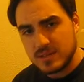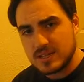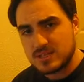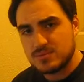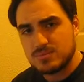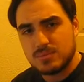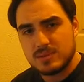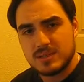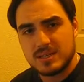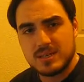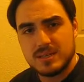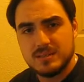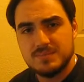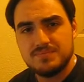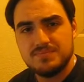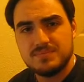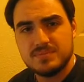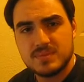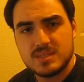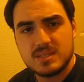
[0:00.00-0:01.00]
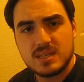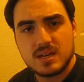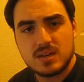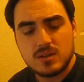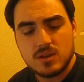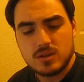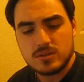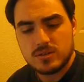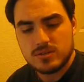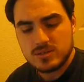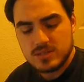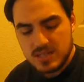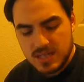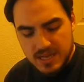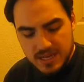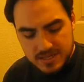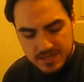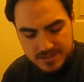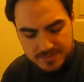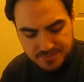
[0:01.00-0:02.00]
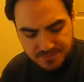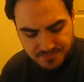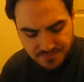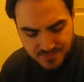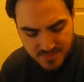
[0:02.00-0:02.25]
That's what he said along those lines.